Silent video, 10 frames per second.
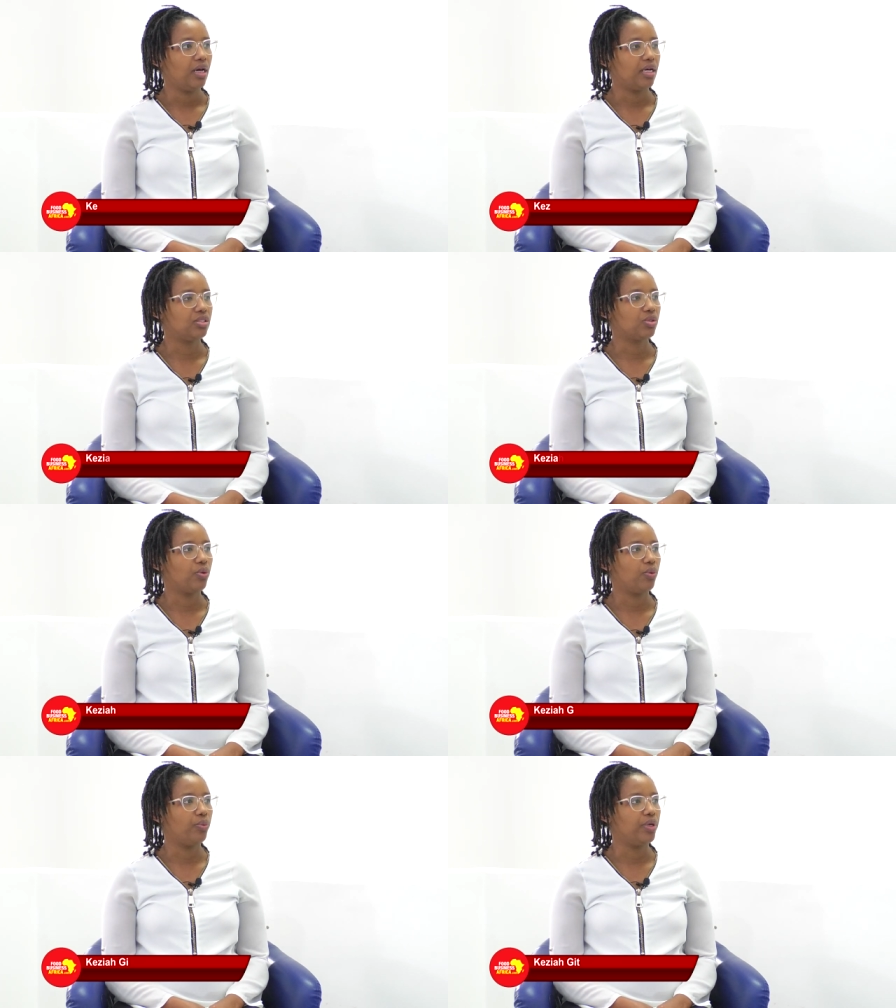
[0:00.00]
And mm.
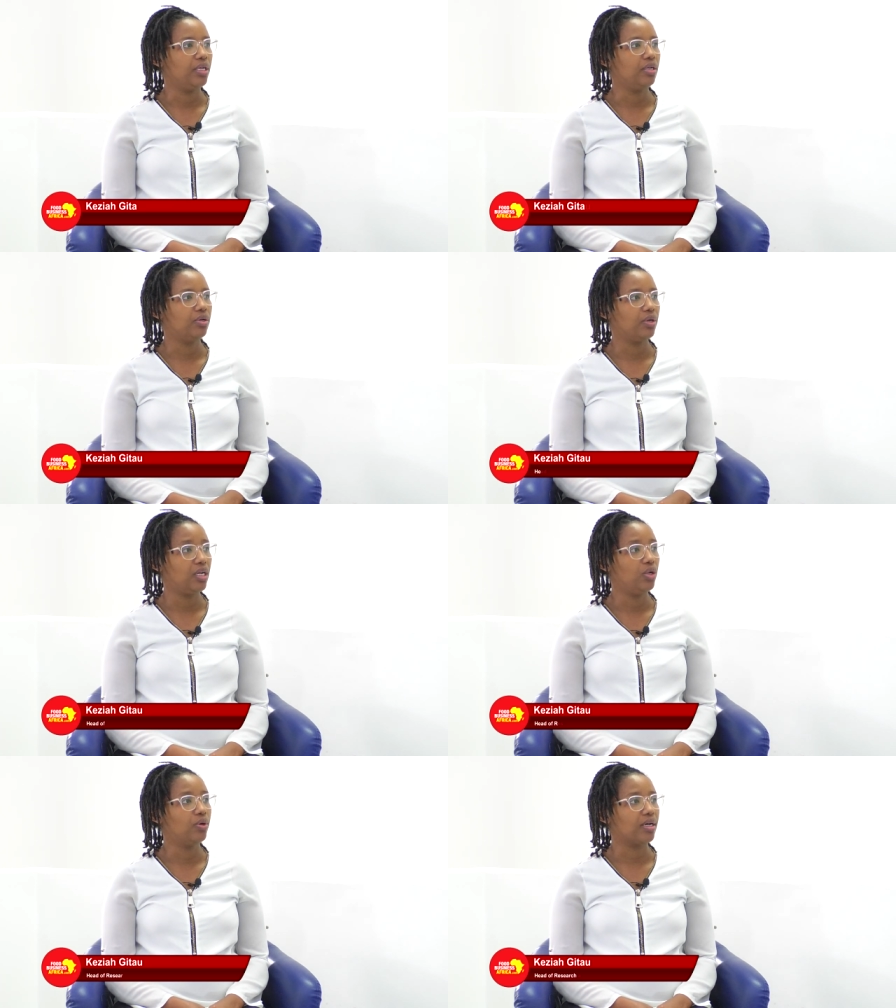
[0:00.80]
so we
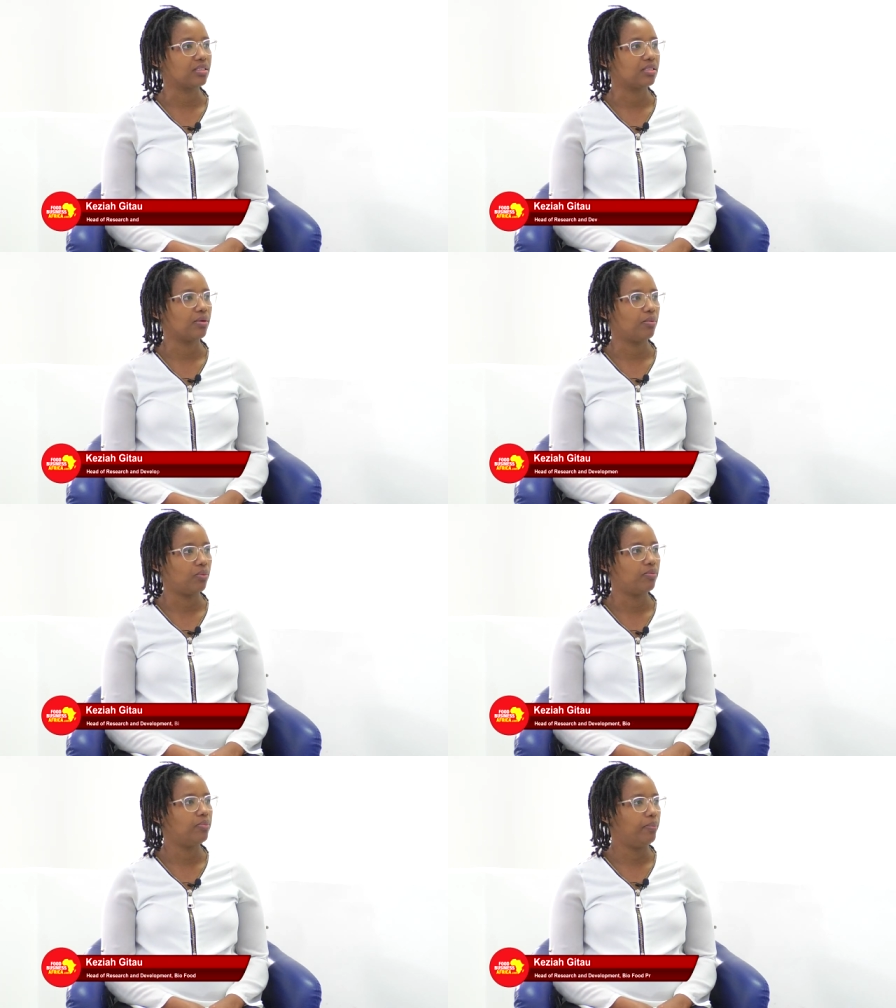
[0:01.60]
really look at the
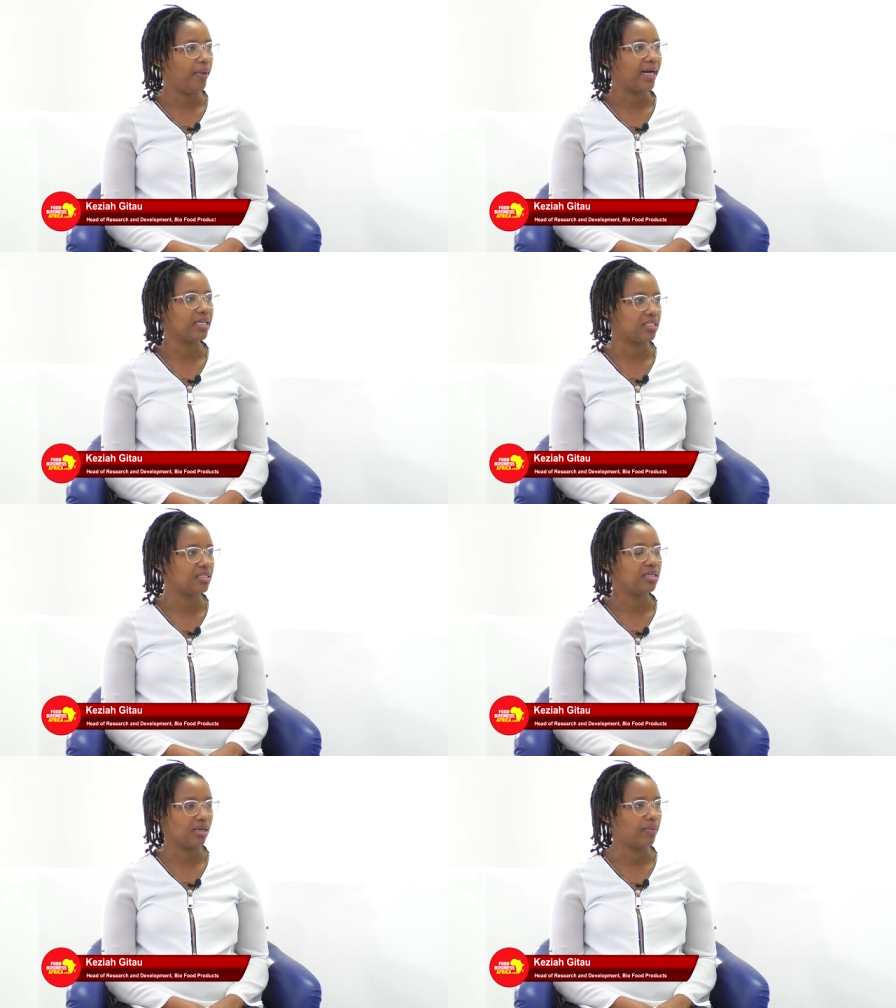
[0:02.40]

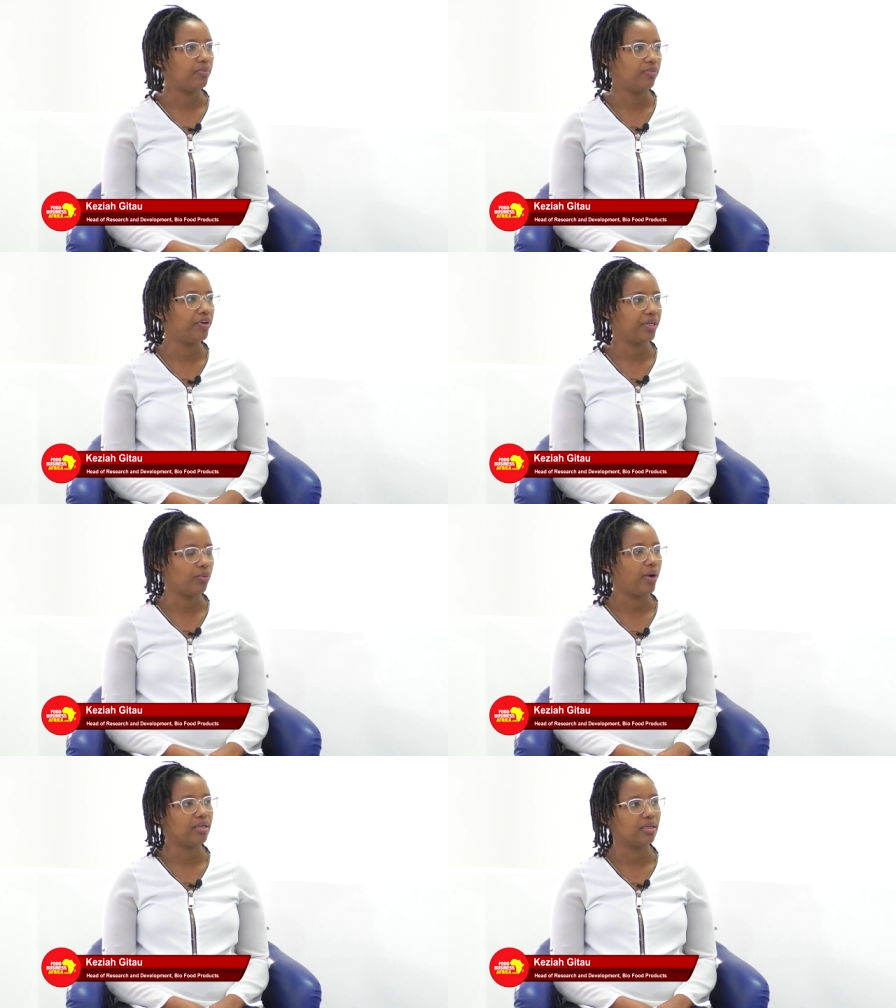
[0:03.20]
market in a very
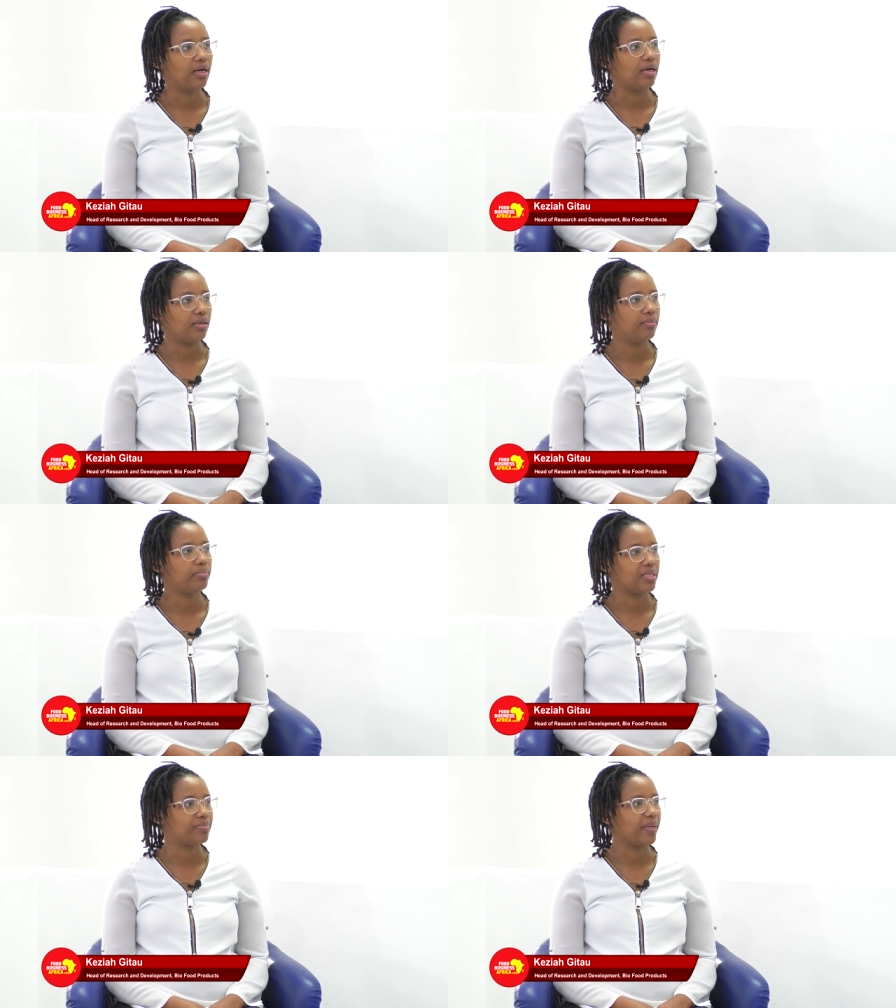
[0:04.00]
wider
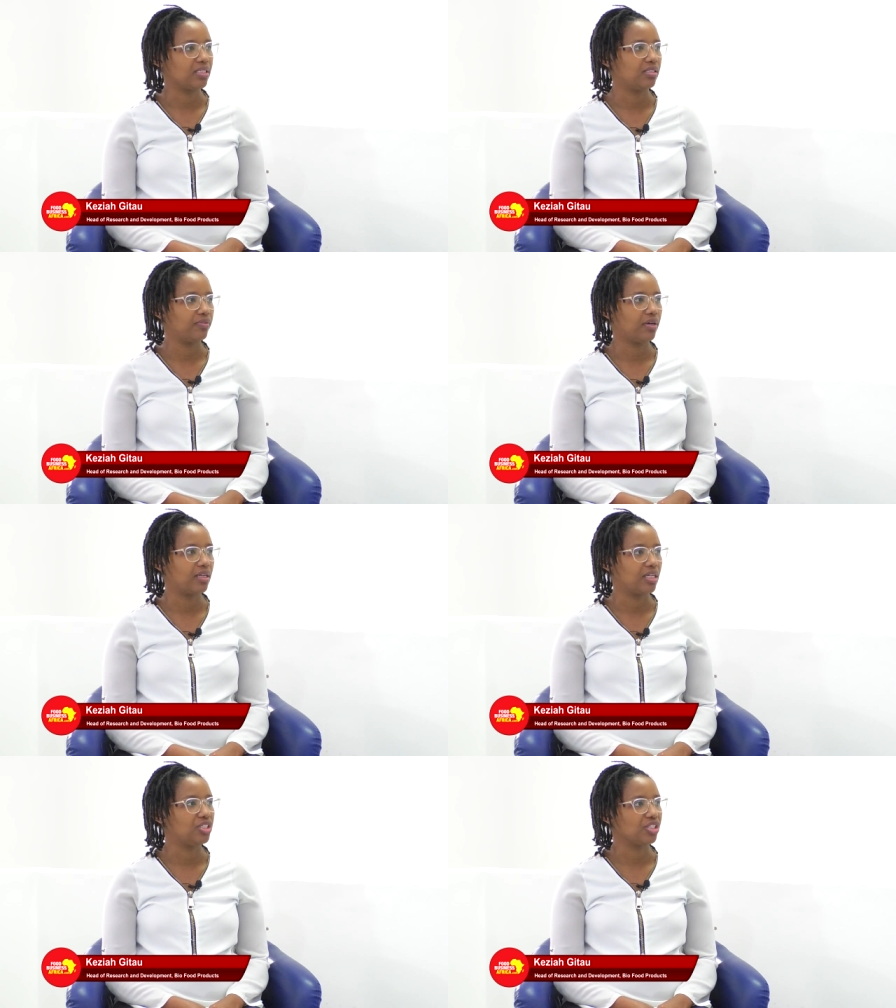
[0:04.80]
perspective
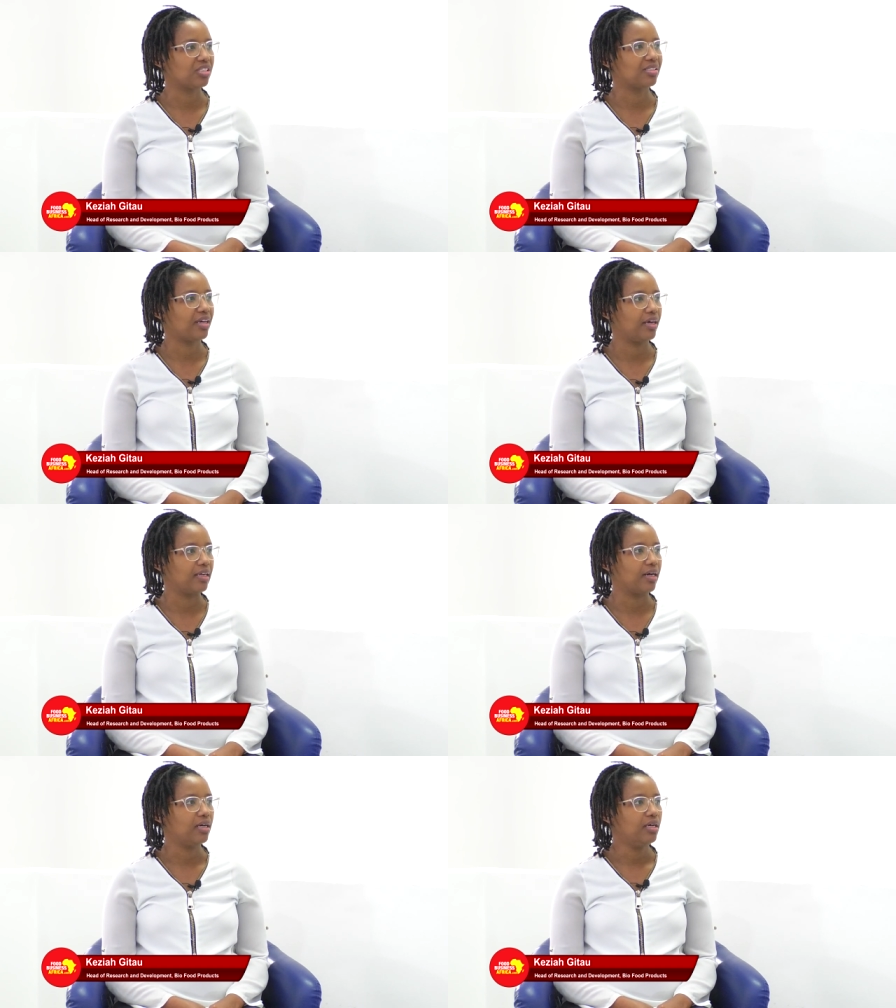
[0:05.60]
rather than mm. just
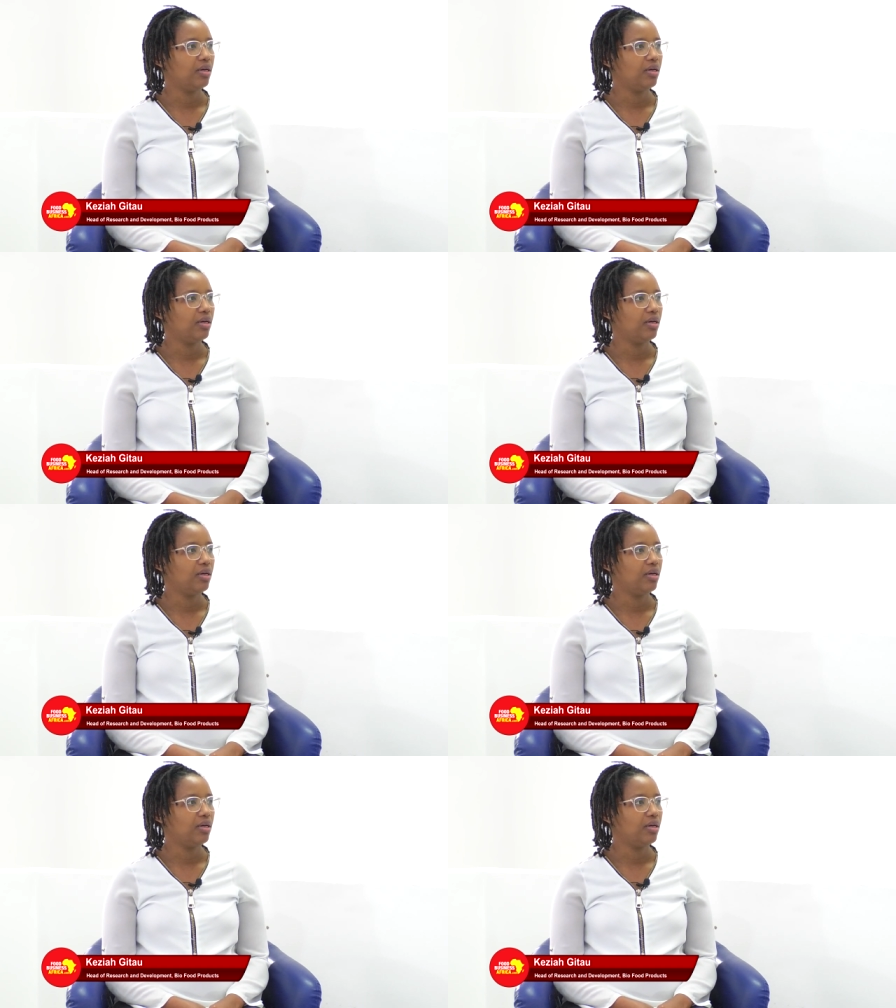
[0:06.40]
Kenya.